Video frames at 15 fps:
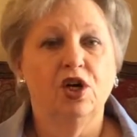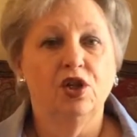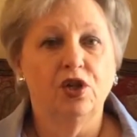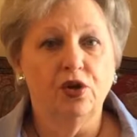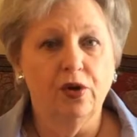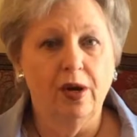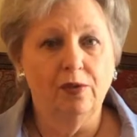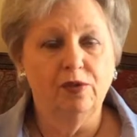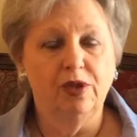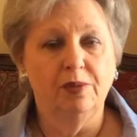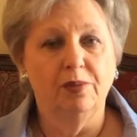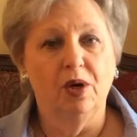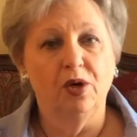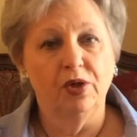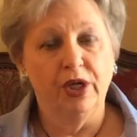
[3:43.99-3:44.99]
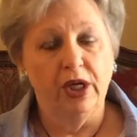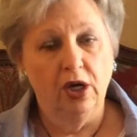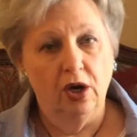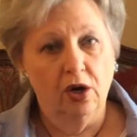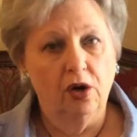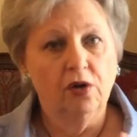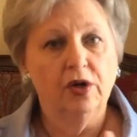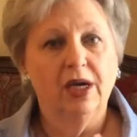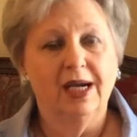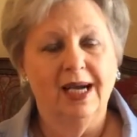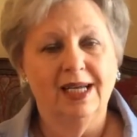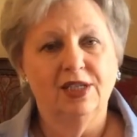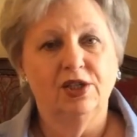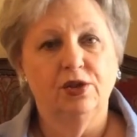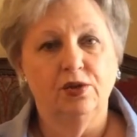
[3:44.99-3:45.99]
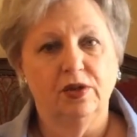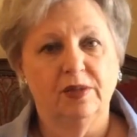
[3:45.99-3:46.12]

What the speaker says: throughout the body or get to